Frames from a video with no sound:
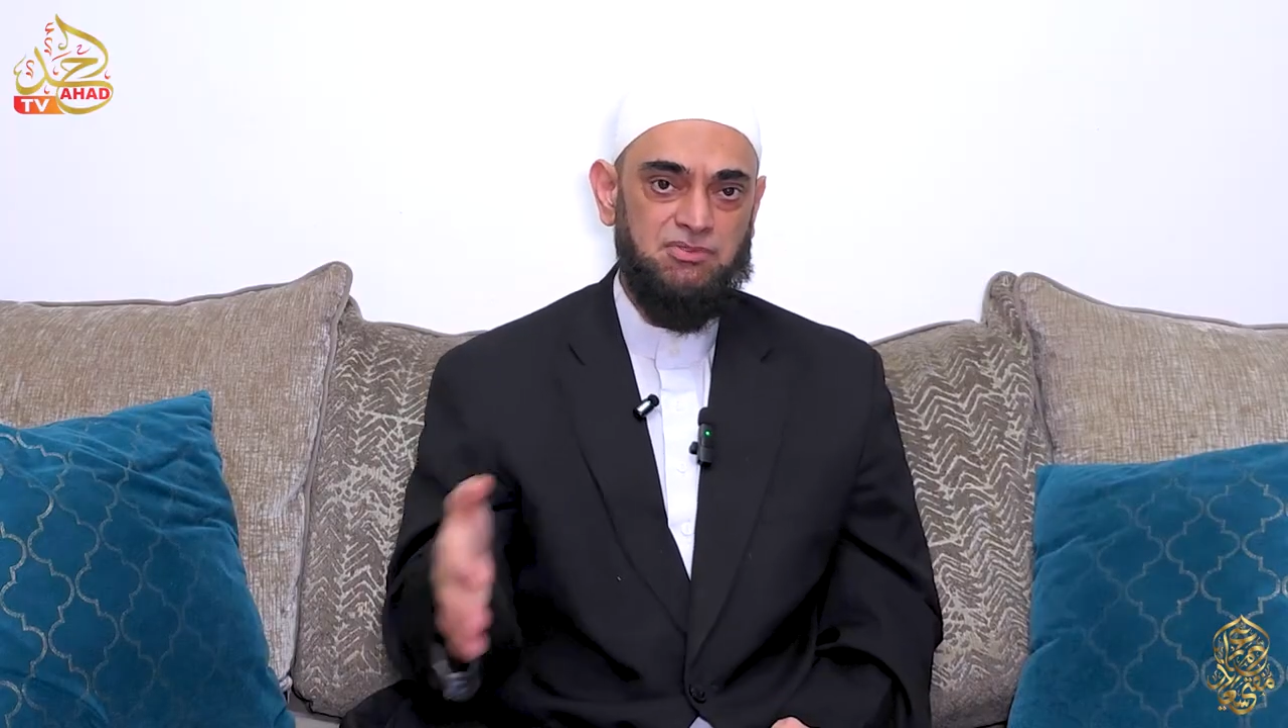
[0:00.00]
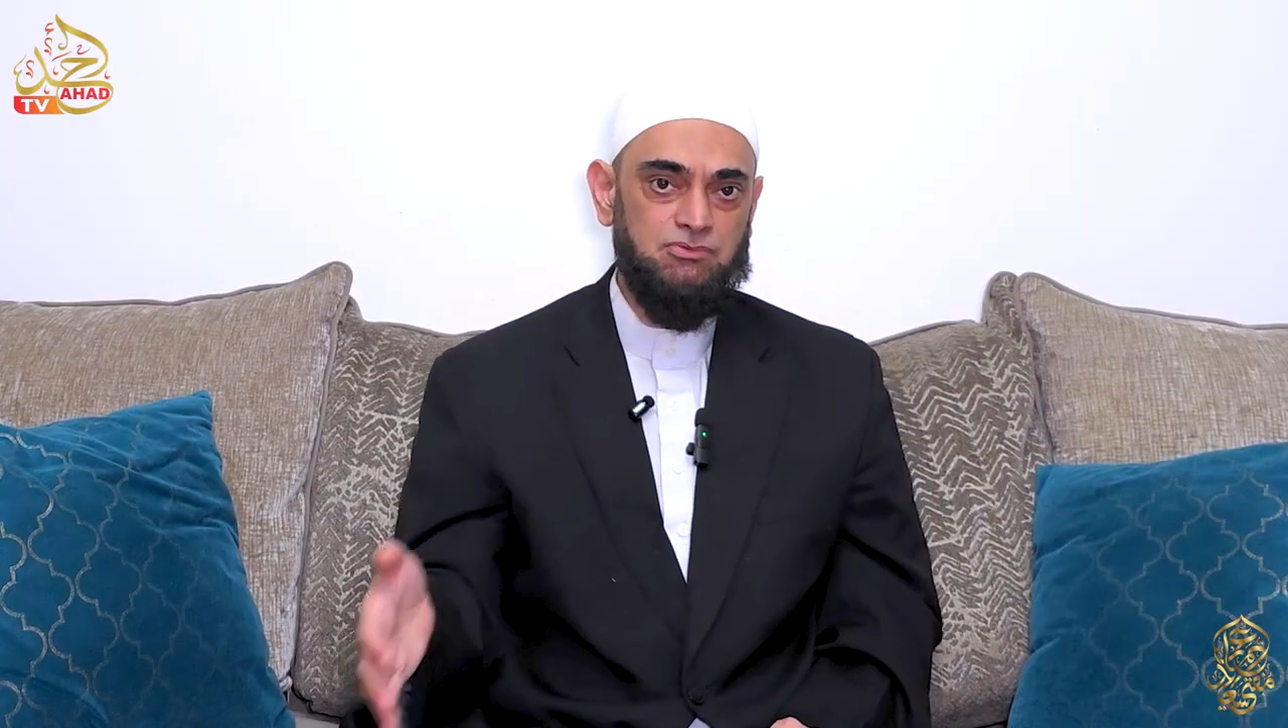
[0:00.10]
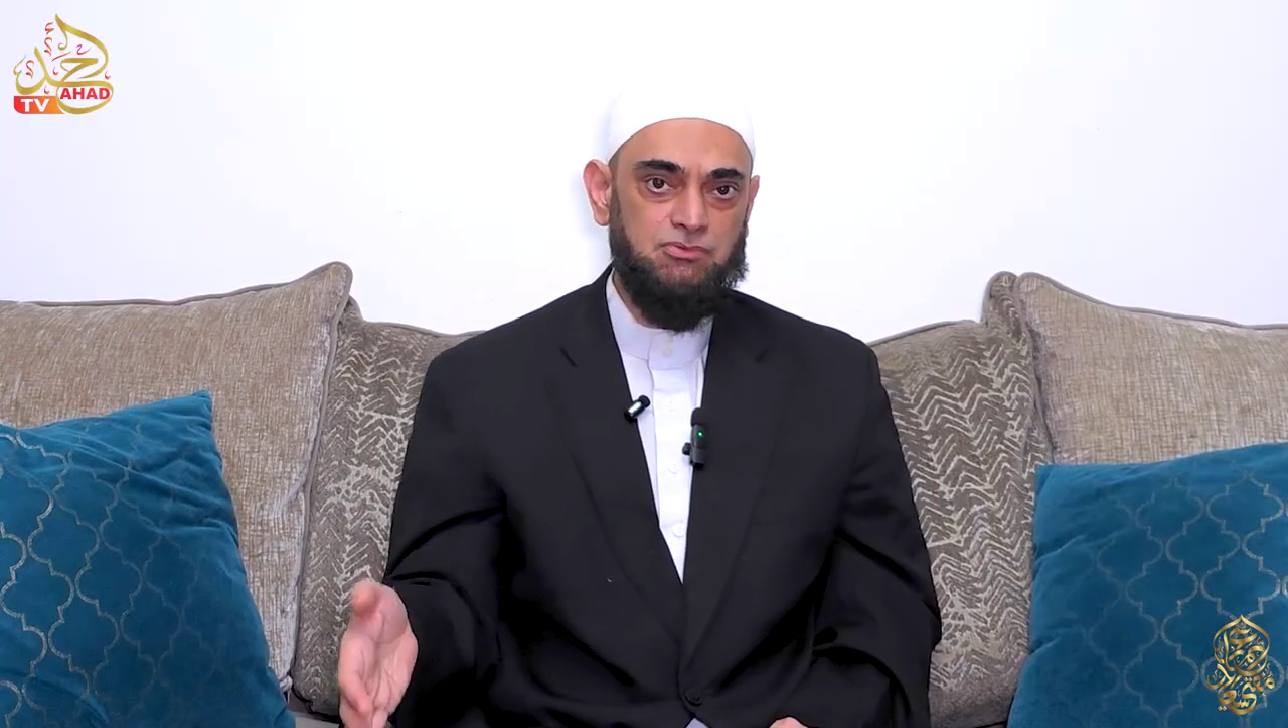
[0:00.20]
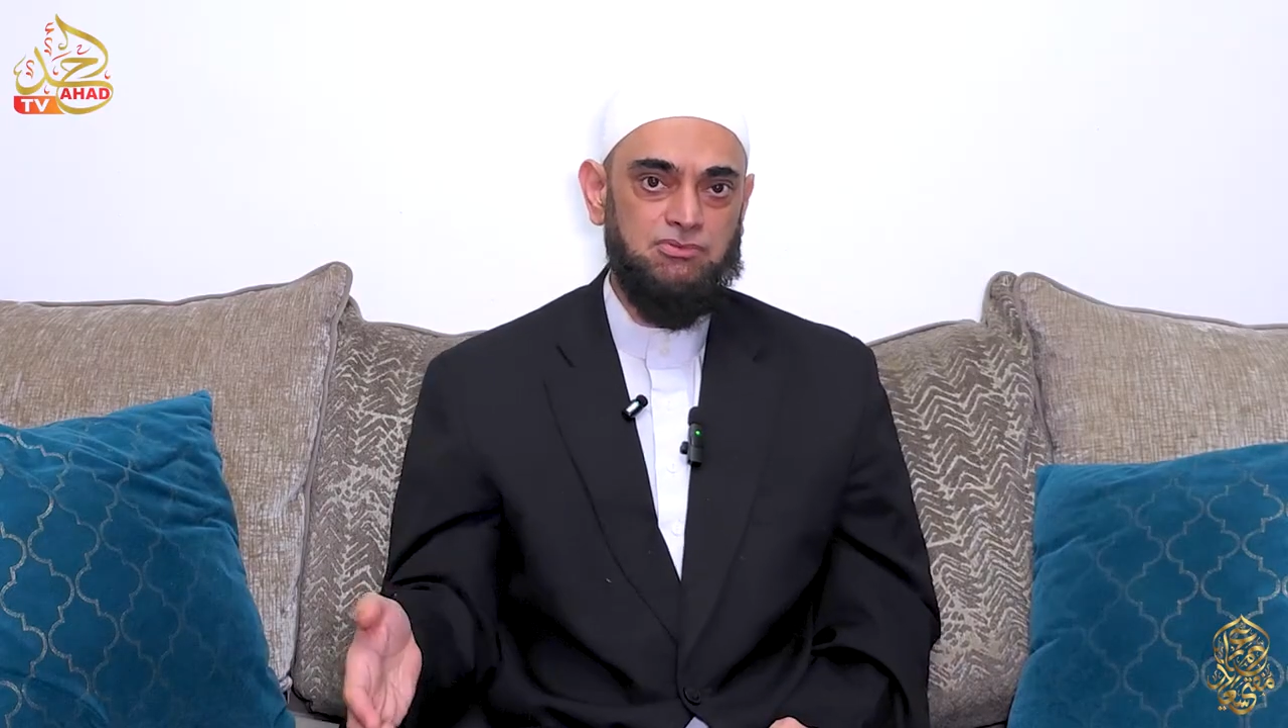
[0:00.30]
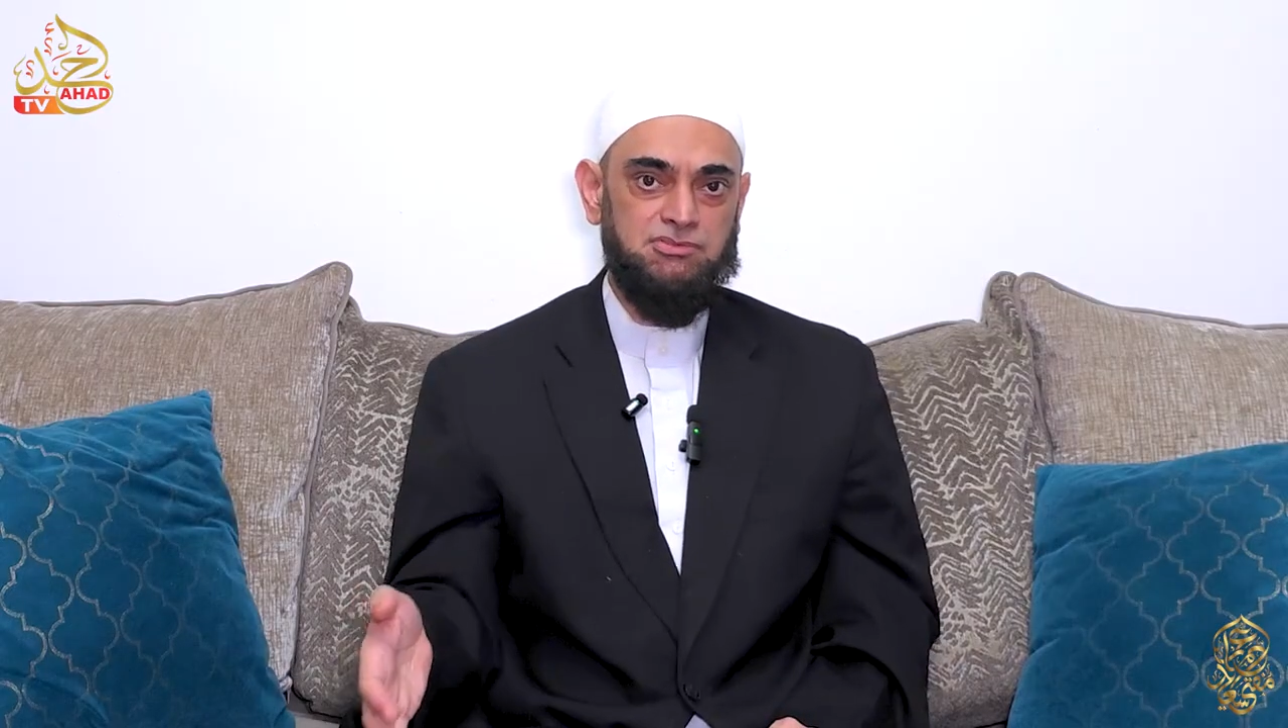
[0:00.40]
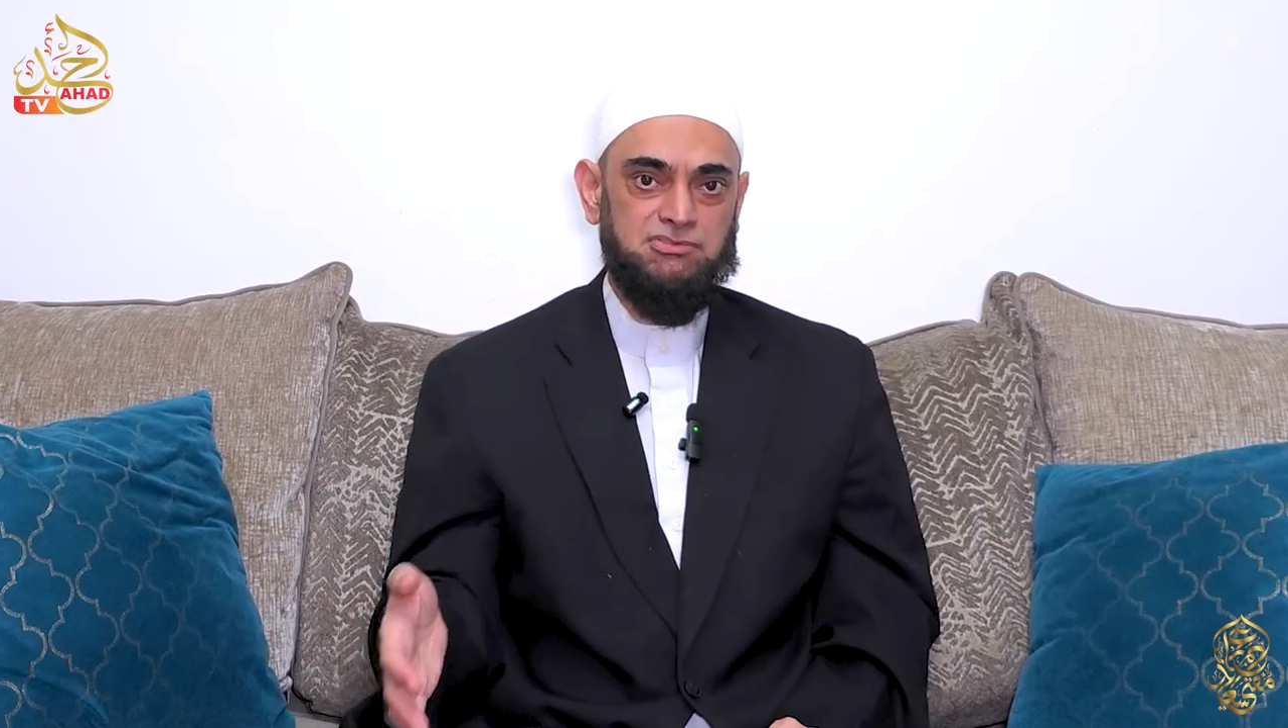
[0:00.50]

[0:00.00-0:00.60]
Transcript: courts